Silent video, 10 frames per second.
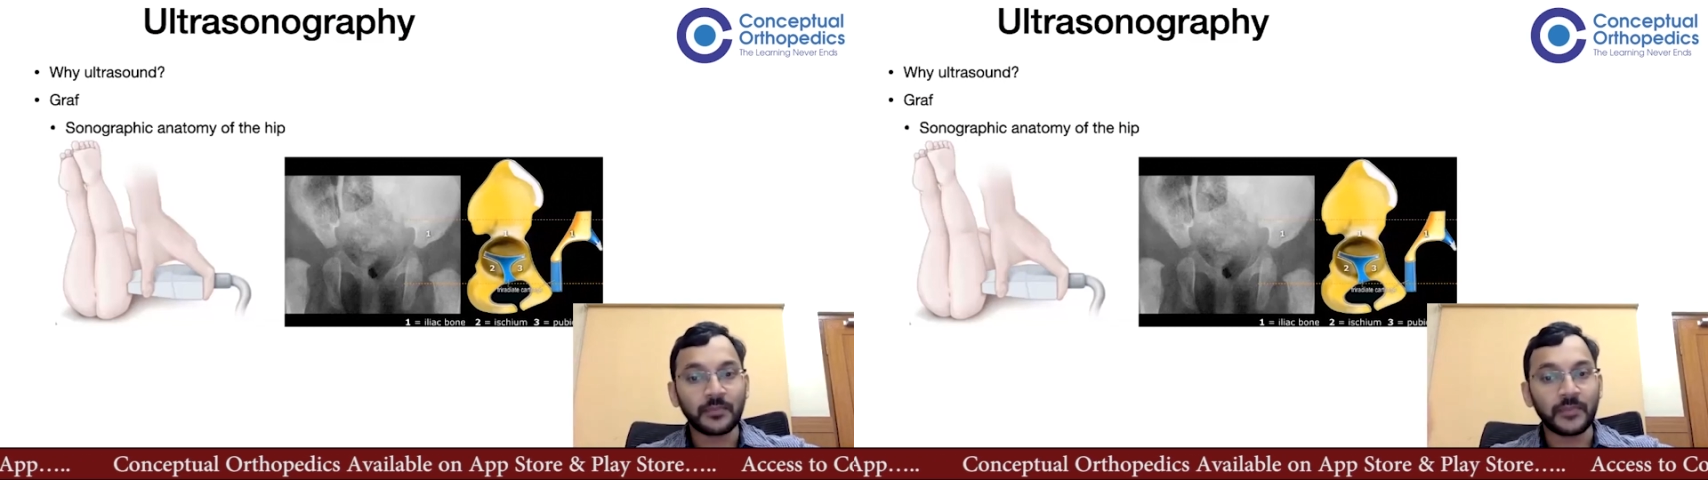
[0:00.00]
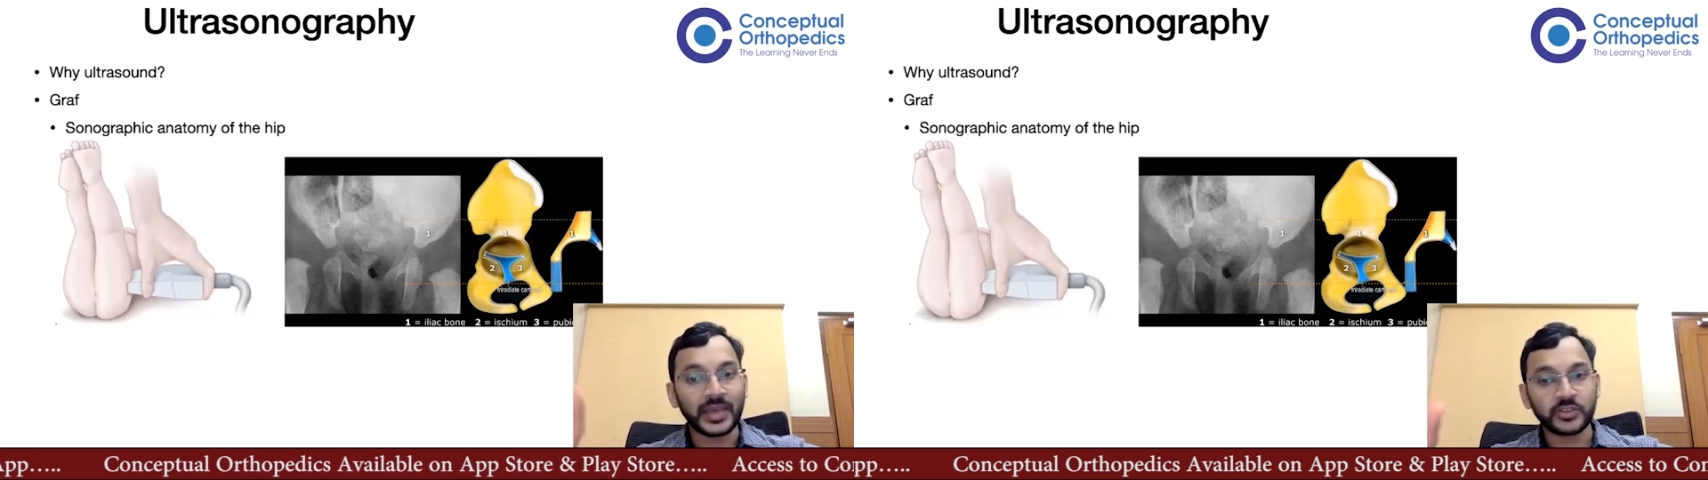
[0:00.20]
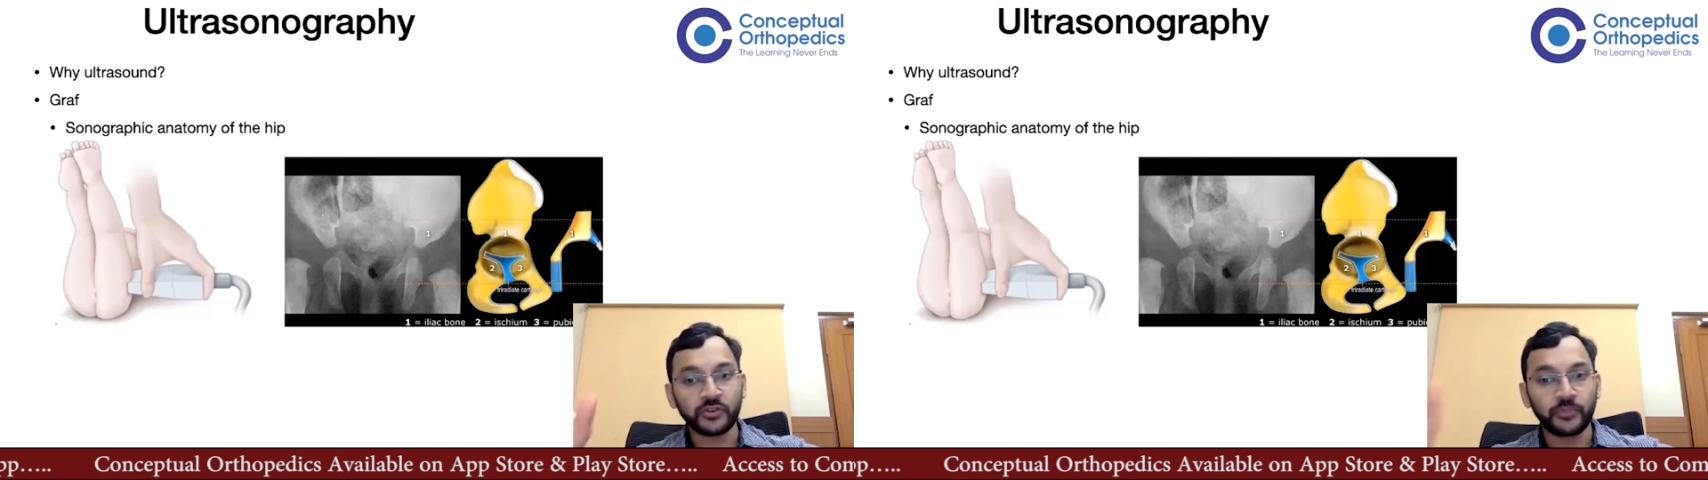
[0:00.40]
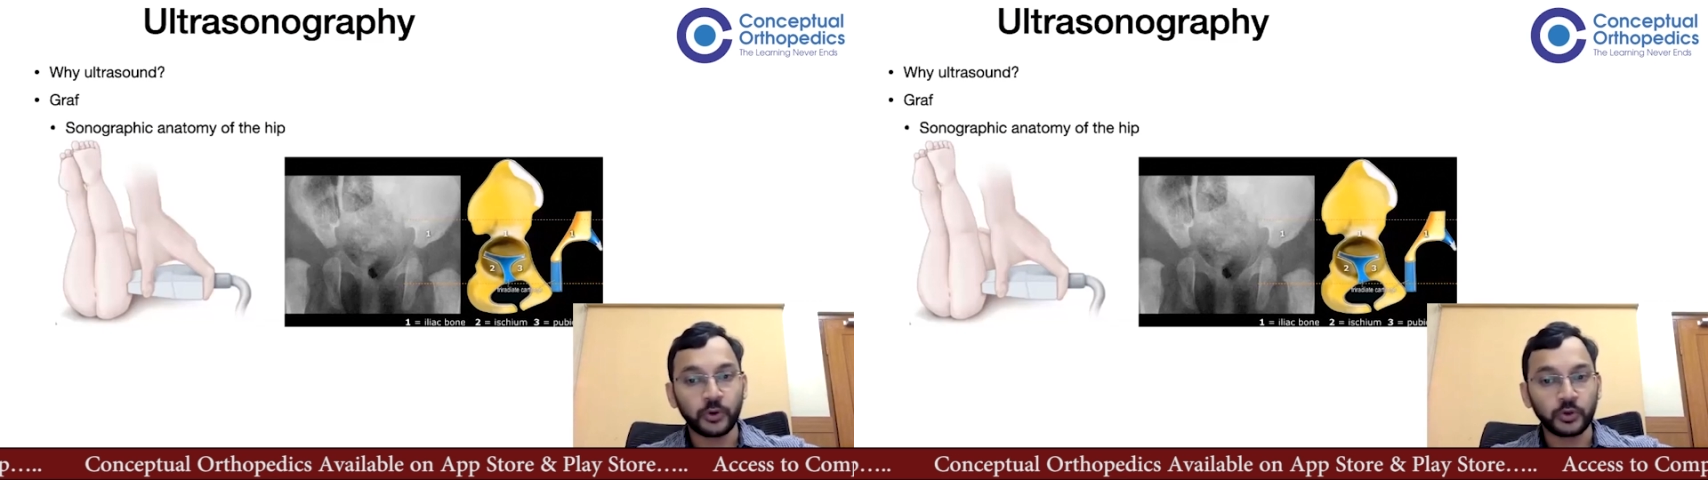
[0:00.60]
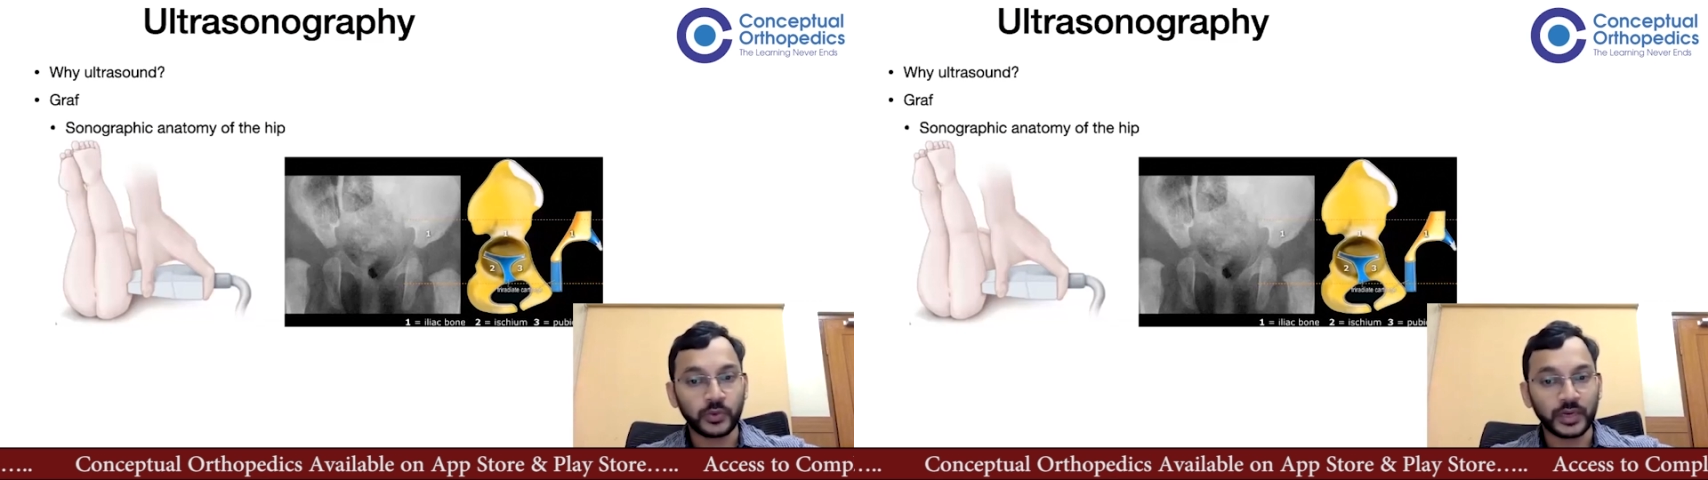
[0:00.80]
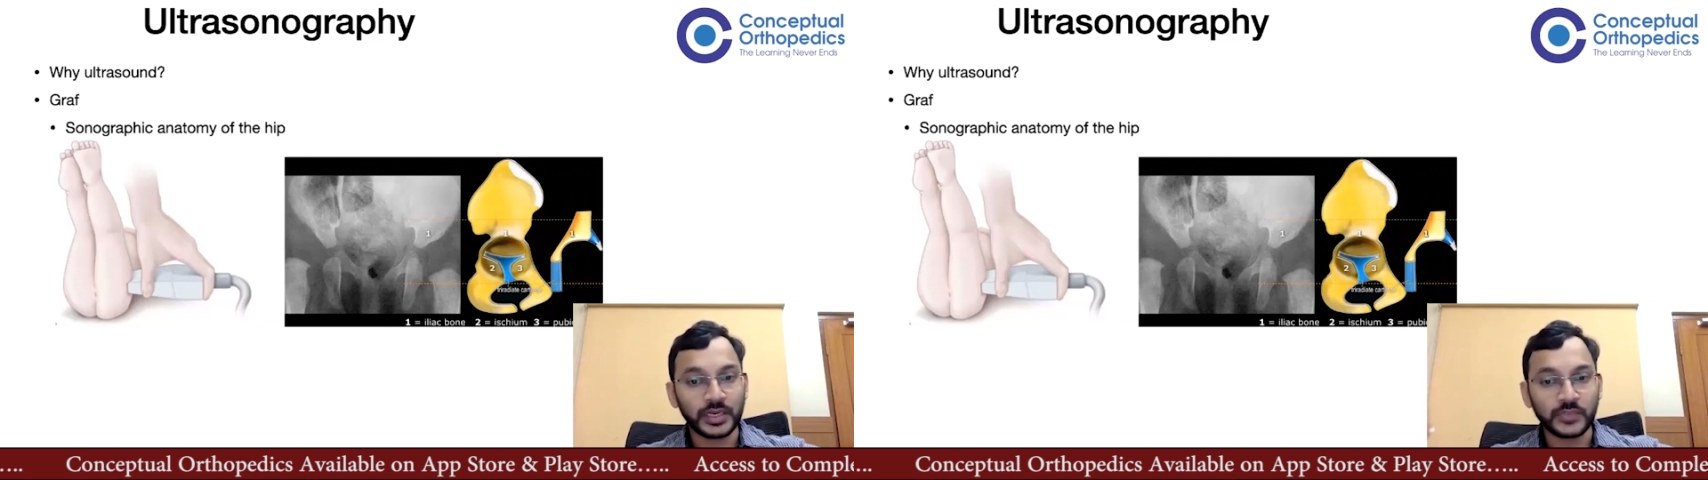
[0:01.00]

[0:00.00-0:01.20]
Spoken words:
best of both worlds,